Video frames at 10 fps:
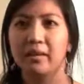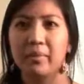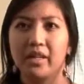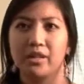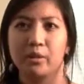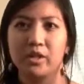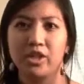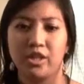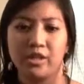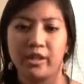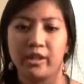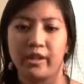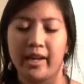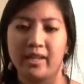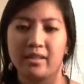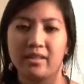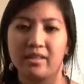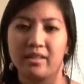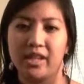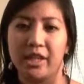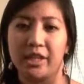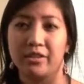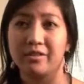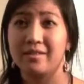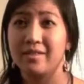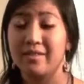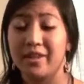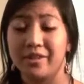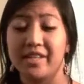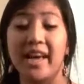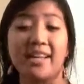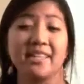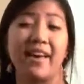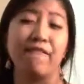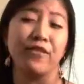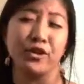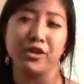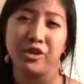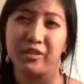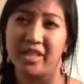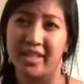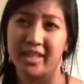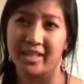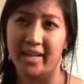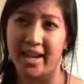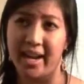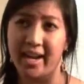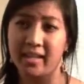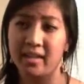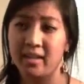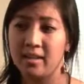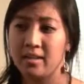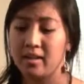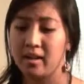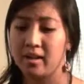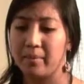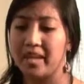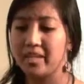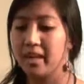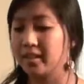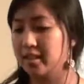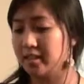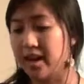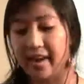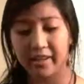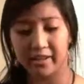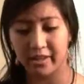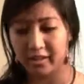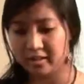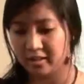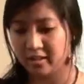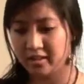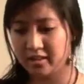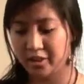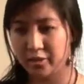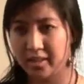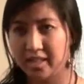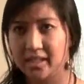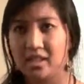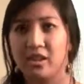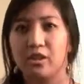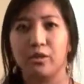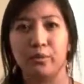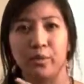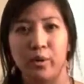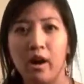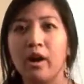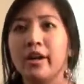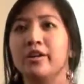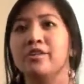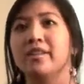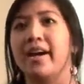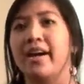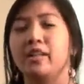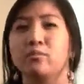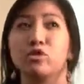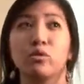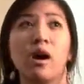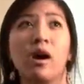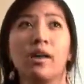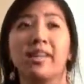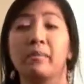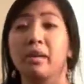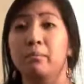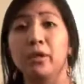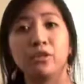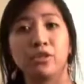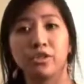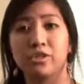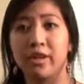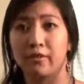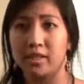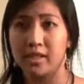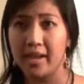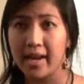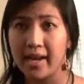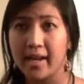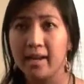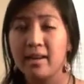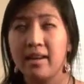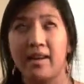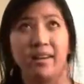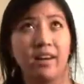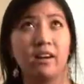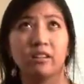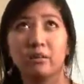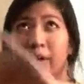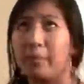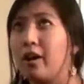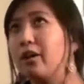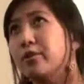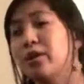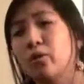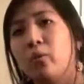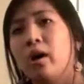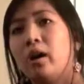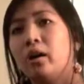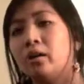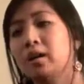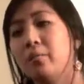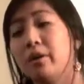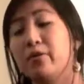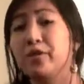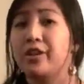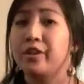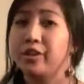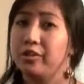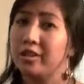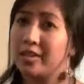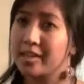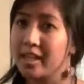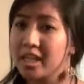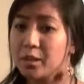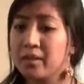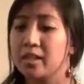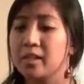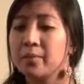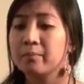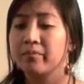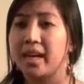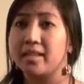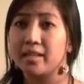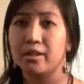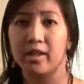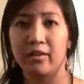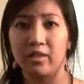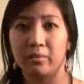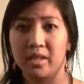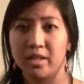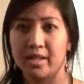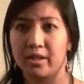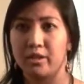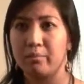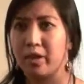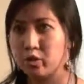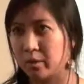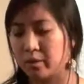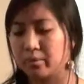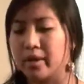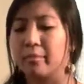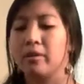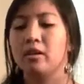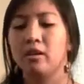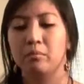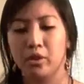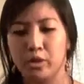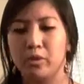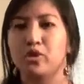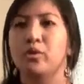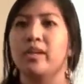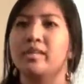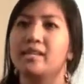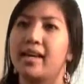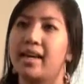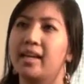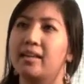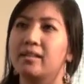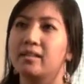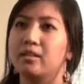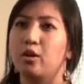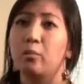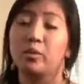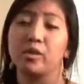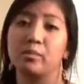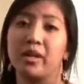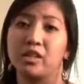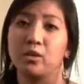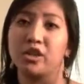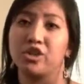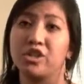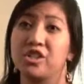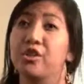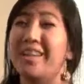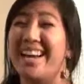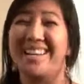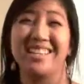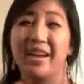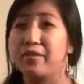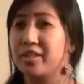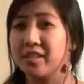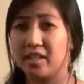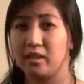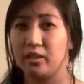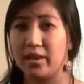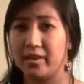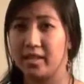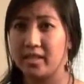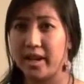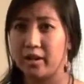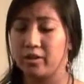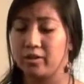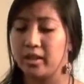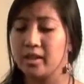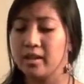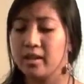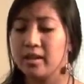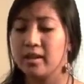made it so much easier and their their test, that first unit test that I had. Um, I taught the entire unit through art. I had them draw. They made posters every day, and I hung them up all around the wall. But for their unit assessment, I still gave them the standard benchmark prep, multiple choice, and open response questions, though they had never seen it throughout the entire unit.